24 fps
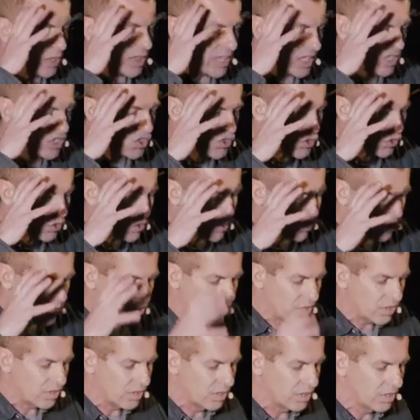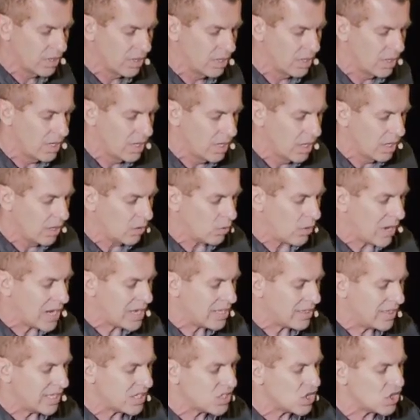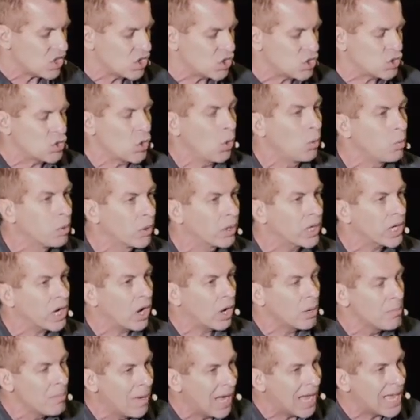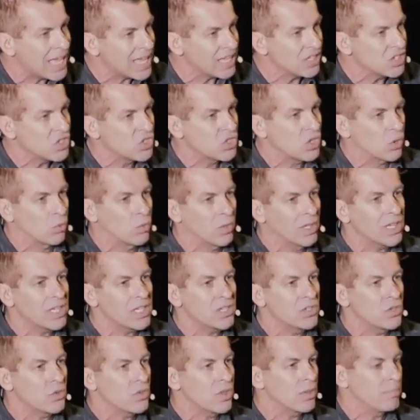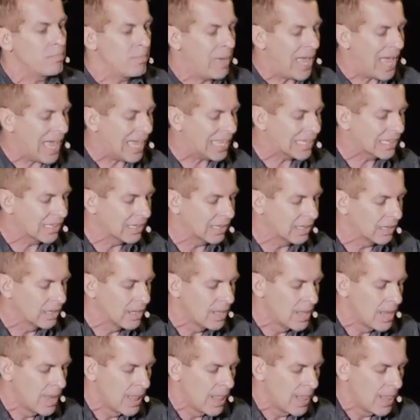with this truth, right? This is sobering our minds to really do the battle